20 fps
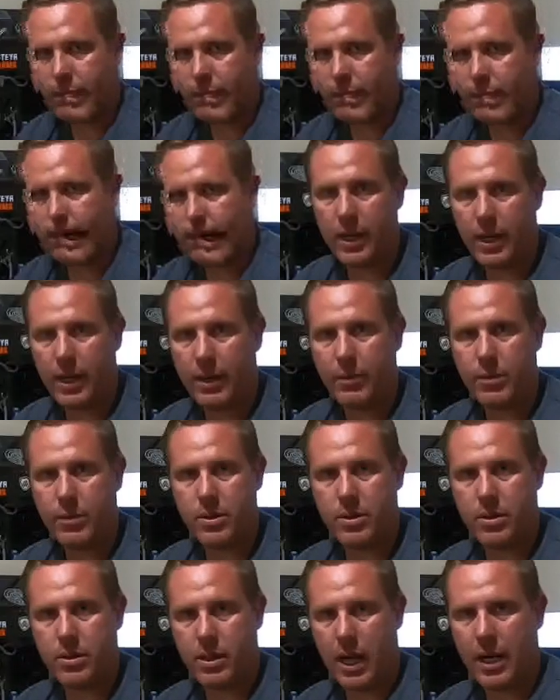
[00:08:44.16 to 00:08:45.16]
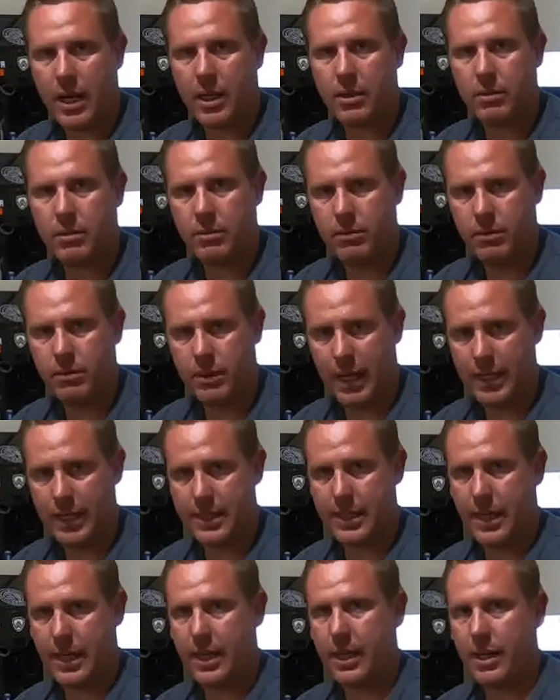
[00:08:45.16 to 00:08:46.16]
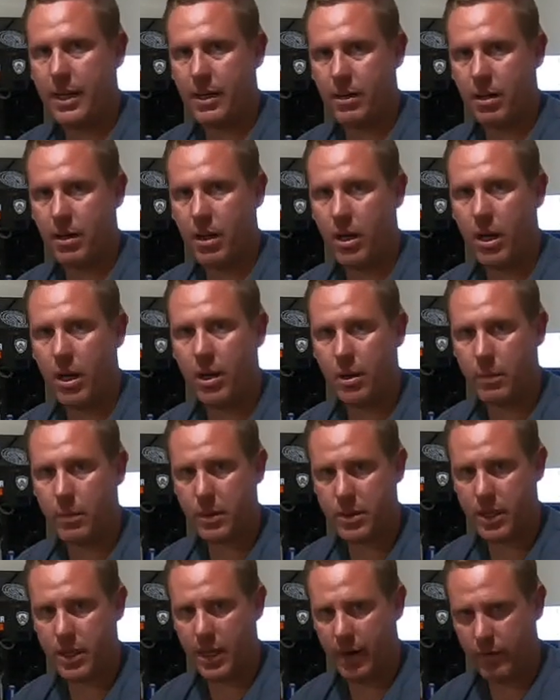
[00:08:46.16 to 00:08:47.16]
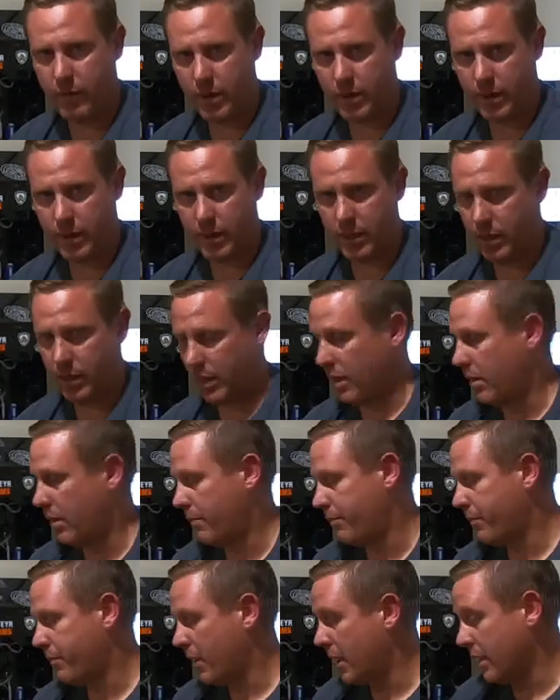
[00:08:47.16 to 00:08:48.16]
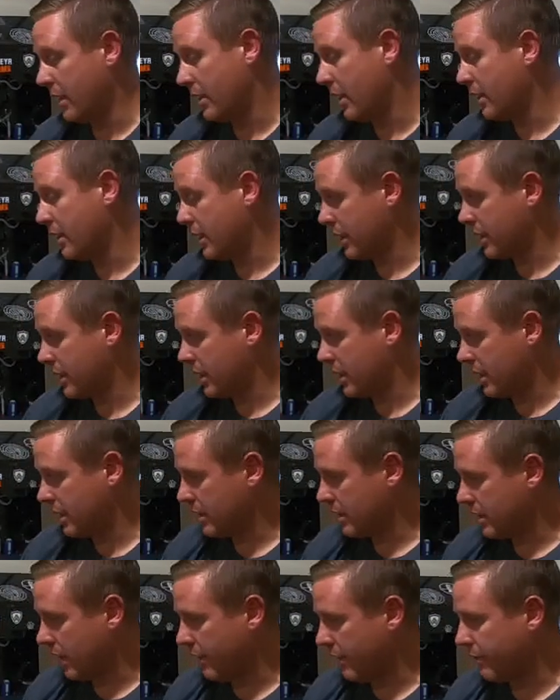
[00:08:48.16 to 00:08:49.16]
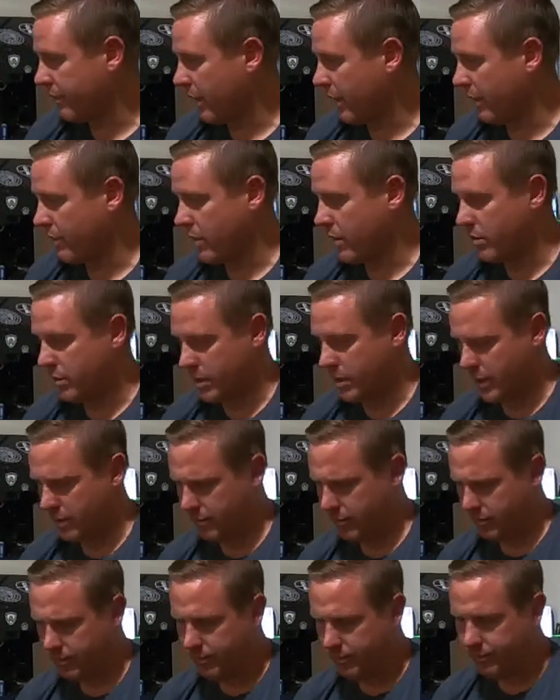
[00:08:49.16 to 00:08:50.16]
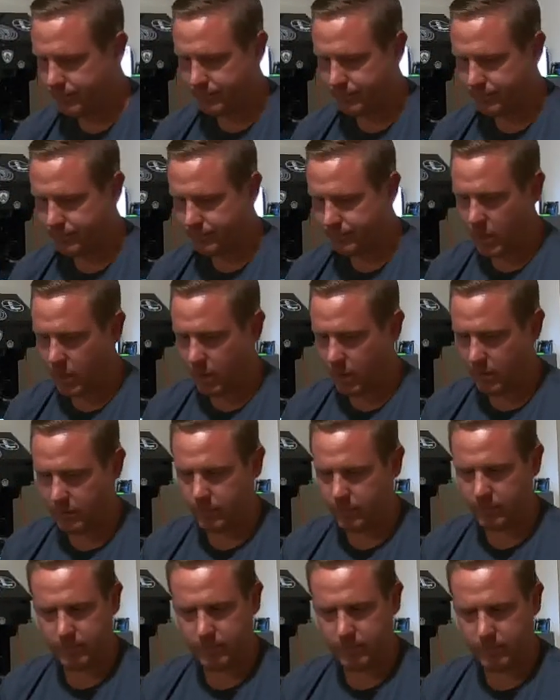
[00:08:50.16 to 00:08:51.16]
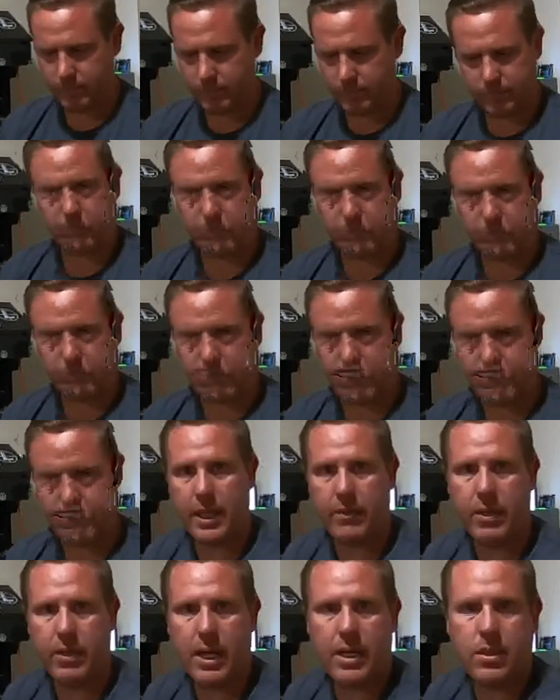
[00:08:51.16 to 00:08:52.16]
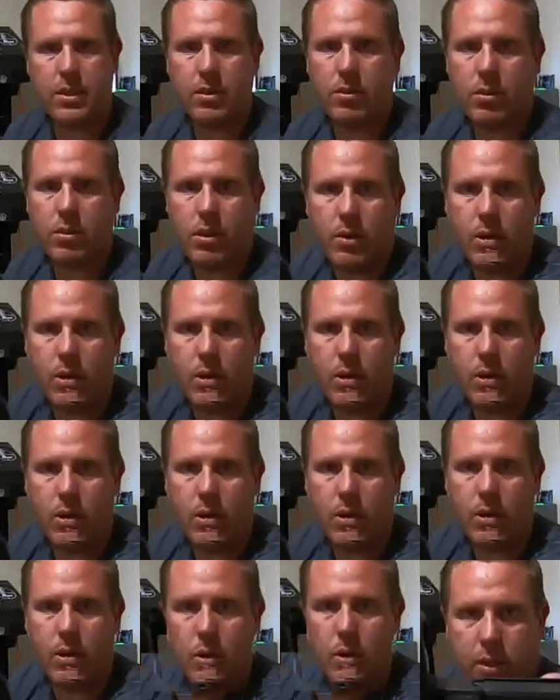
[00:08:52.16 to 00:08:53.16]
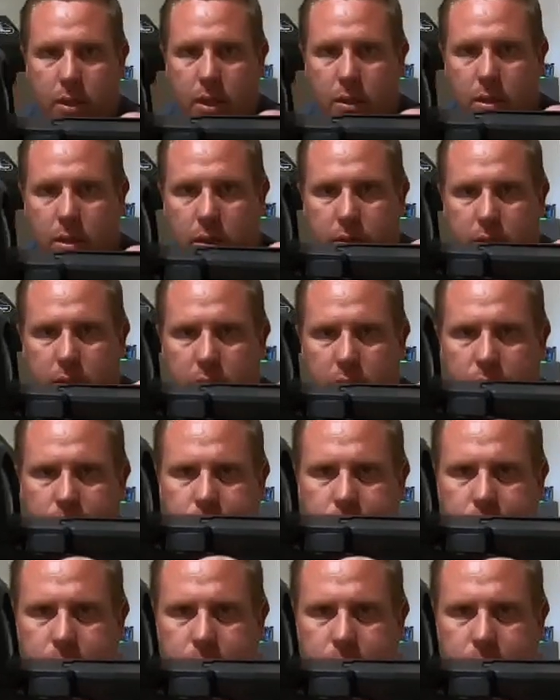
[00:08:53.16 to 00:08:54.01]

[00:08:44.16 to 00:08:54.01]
why I was kind of not saying 100% everything. It does exist. I've used it. Kind of give you guys a little view here of it.